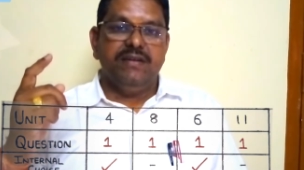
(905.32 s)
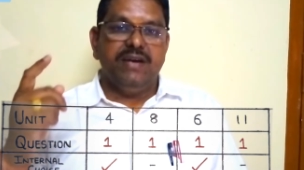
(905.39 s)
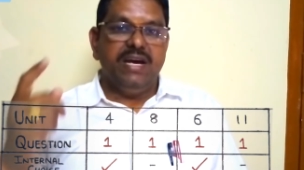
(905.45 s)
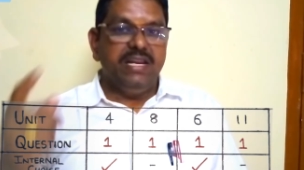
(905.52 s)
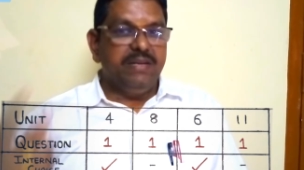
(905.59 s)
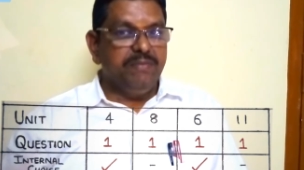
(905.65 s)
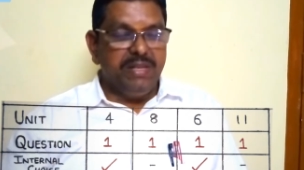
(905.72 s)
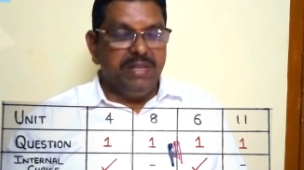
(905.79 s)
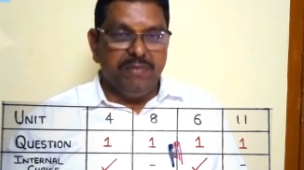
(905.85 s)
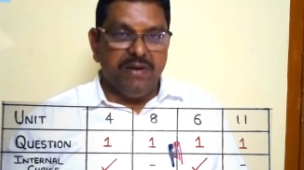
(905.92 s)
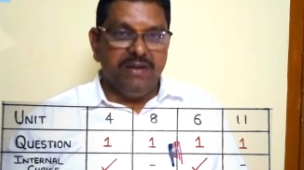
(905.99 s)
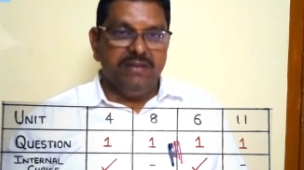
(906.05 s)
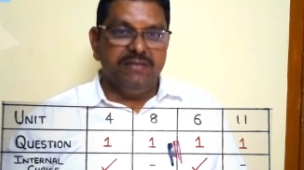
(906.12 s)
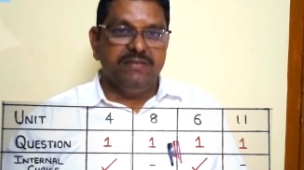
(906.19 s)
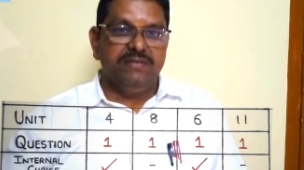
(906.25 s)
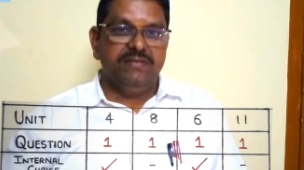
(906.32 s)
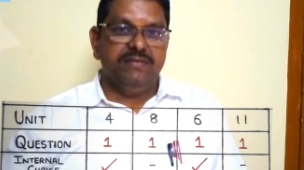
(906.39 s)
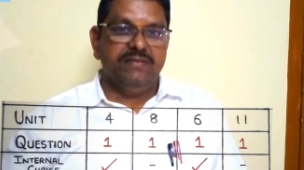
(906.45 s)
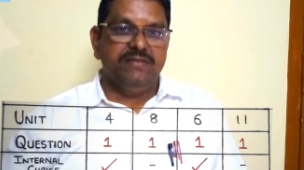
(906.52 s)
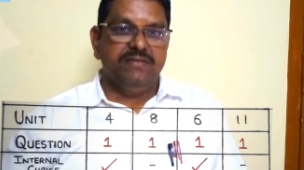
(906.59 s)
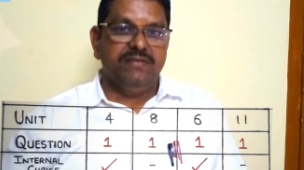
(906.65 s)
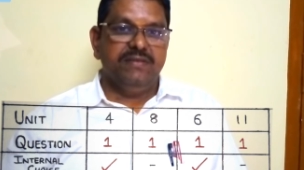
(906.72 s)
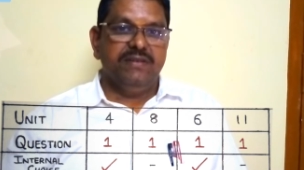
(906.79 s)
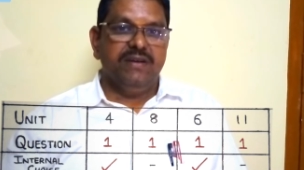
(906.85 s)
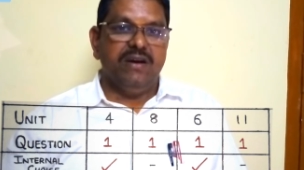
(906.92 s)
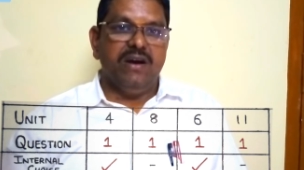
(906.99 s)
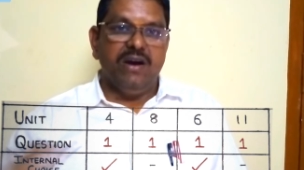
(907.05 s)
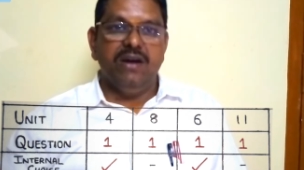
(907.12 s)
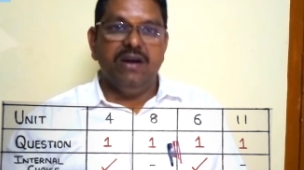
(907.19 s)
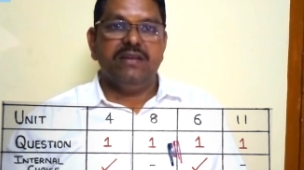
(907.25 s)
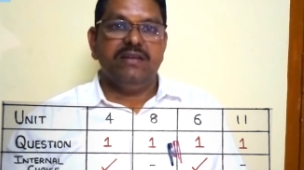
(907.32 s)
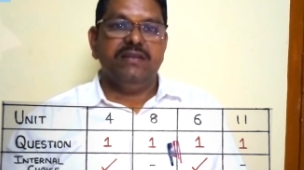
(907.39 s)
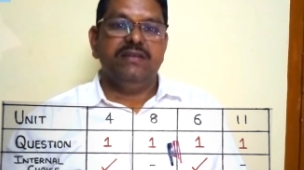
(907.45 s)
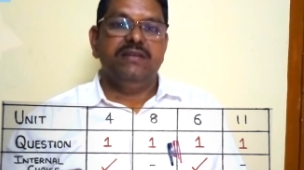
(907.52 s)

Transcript: and minima, or